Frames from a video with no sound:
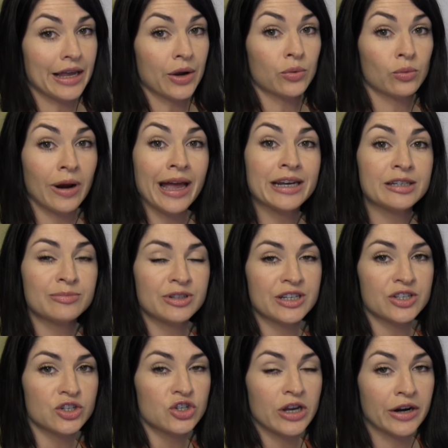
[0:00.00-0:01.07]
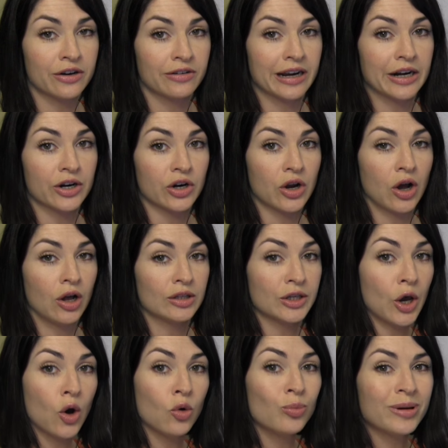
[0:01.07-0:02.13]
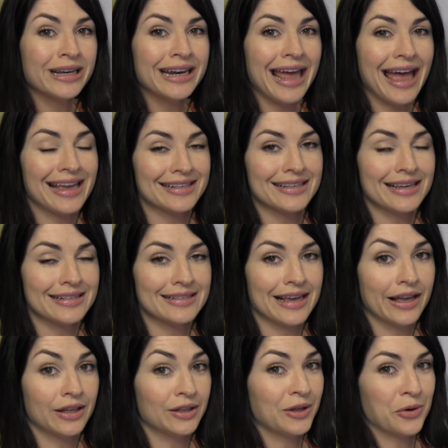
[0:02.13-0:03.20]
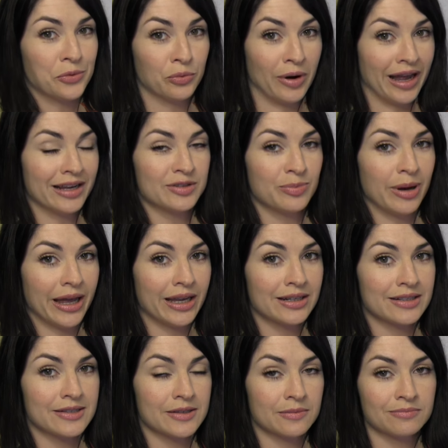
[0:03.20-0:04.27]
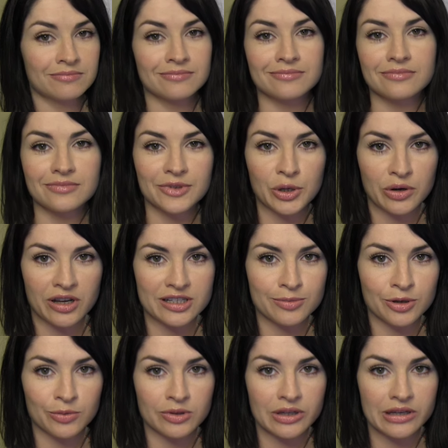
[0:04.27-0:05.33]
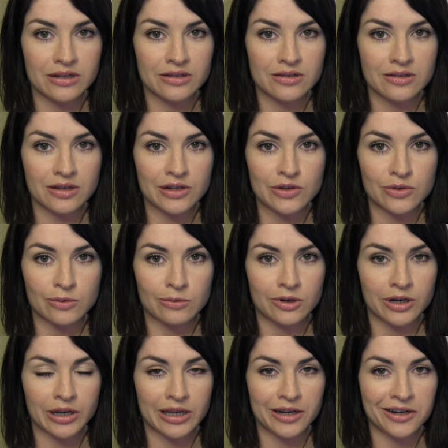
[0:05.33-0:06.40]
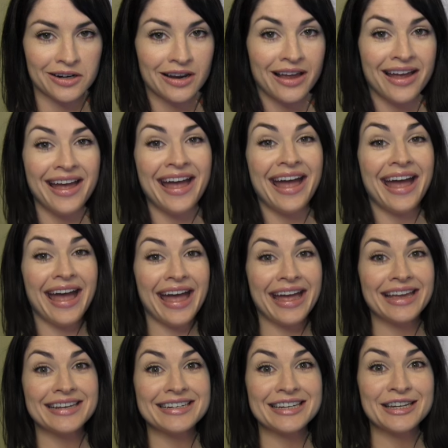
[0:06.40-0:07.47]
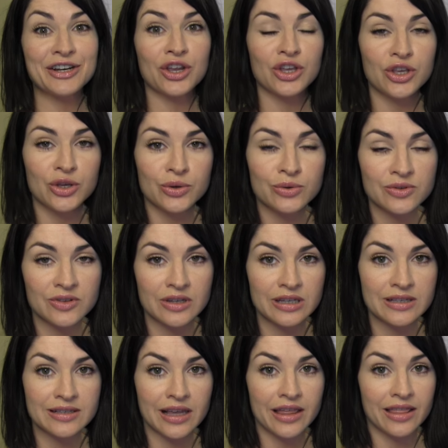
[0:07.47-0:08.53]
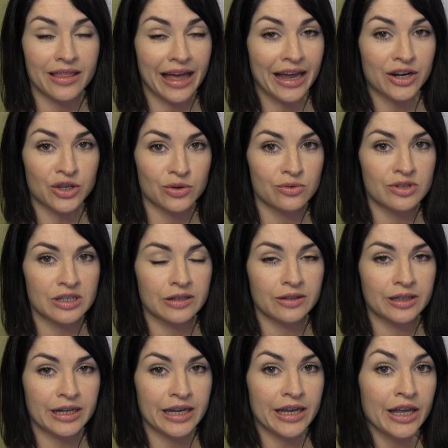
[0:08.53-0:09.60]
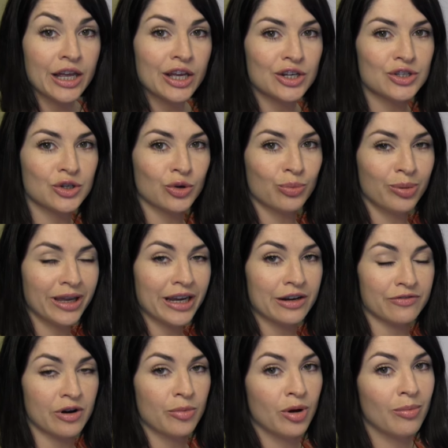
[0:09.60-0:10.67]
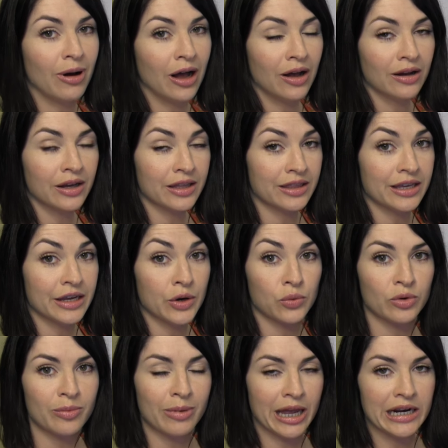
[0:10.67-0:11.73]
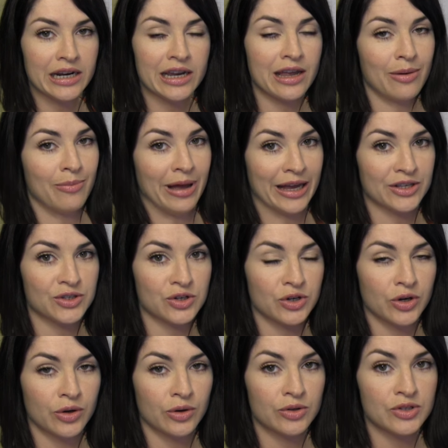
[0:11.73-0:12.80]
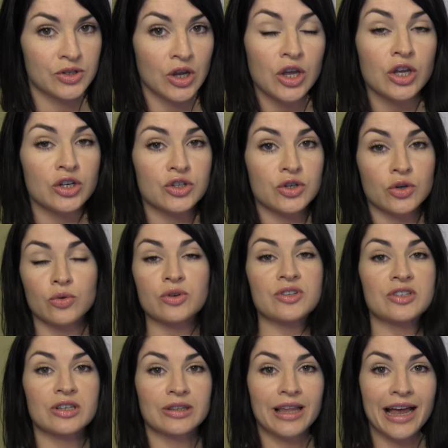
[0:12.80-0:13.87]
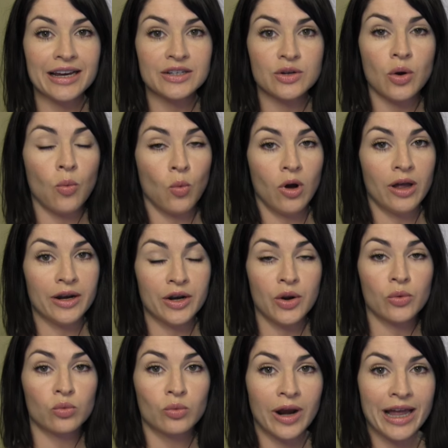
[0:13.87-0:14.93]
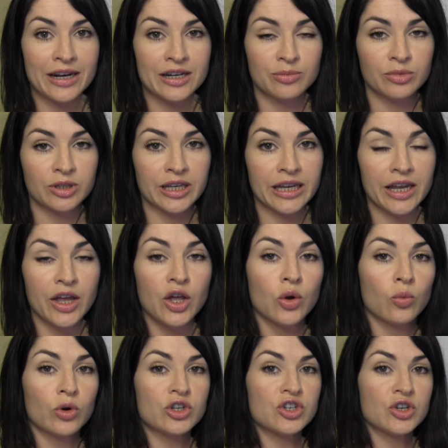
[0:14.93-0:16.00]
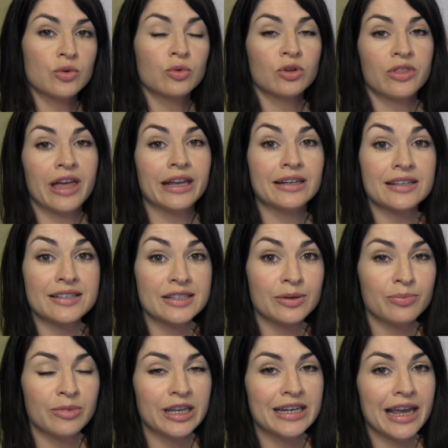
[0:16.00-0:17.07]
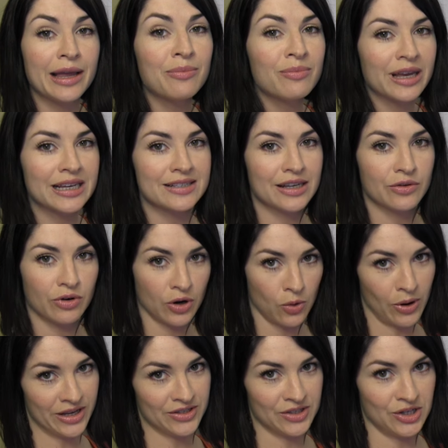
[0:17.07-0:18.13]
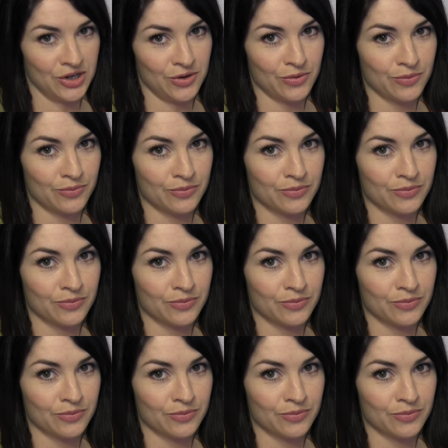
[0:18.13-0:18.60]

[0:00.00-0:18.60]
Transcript: a randomness generator called OpenSSL Rand_bytes. Don't ask me what that is, I just work here. And it uses that utility to pick from among the remaining masternodes to select one randomly, which you will then submit a mixing request to.